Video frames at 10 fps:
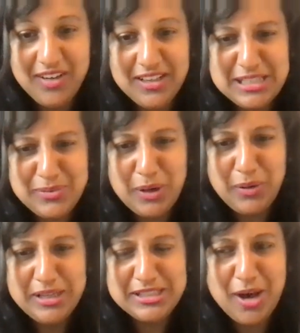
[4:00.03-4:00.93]
feel this where
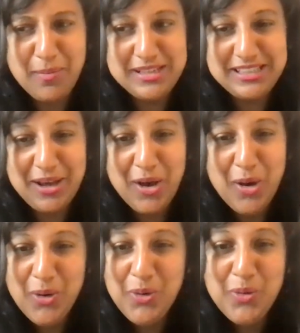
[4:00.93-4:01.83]
we stop and say,
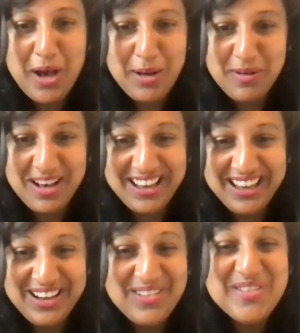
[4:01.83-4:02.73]
who am
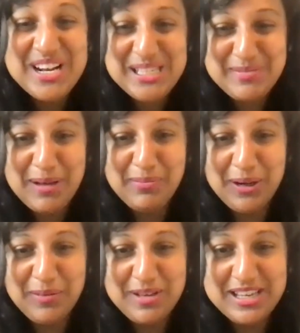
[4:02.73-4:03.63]
I? What's my
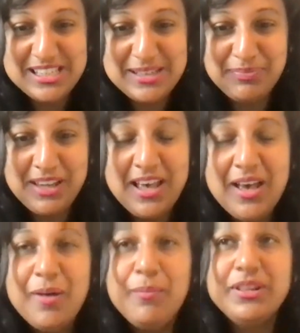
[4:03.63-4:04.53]
purpose?
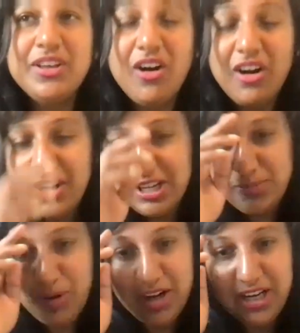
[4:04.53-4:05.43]
But the
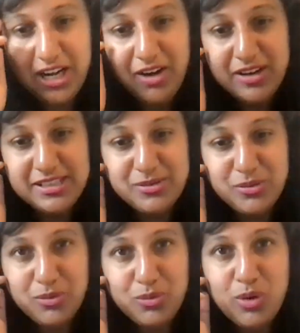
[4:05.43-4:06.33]
hardest part here is,
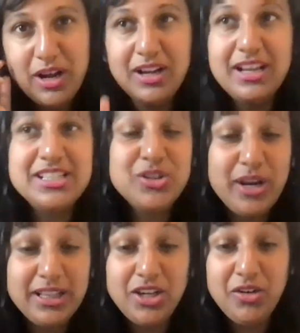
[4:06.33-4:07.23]
one, it's
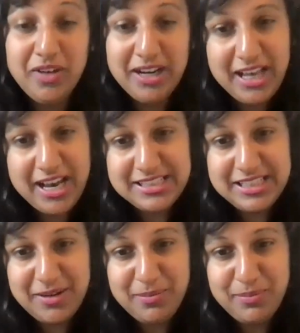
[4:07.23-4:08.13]
great that you realize
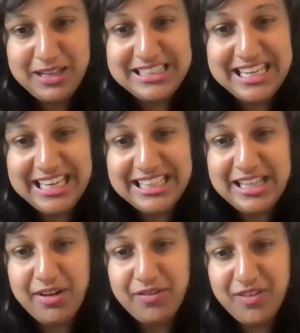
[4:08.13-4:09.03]
it, but taking
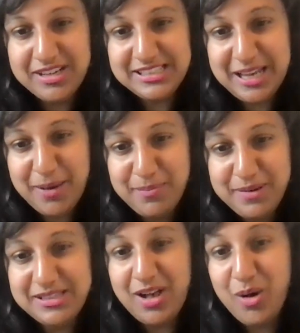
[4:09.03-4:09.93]
that first step
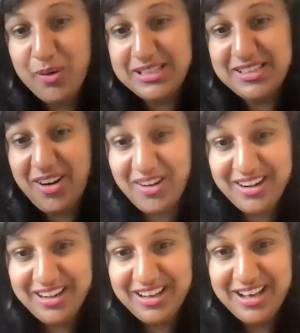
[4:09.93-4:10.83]
is always
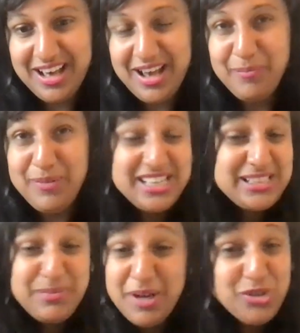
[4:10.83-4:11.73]
hard because
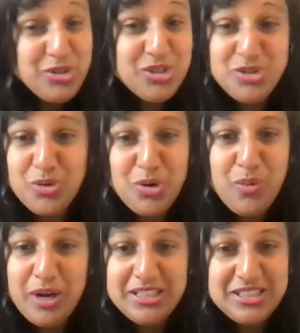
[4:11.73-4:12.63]
sometimes you just don't know
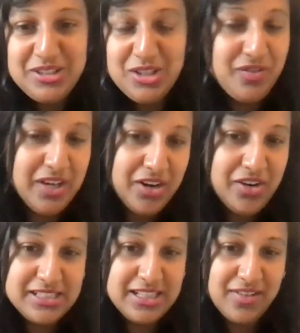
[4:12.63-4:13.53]
what to do to figure
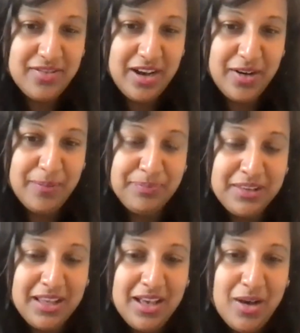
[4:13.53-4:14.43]
yourself out.
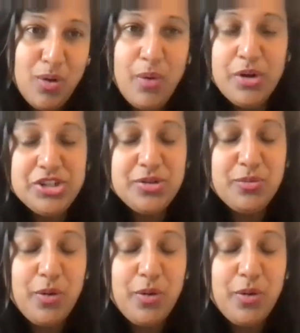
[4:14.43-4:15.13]
What would be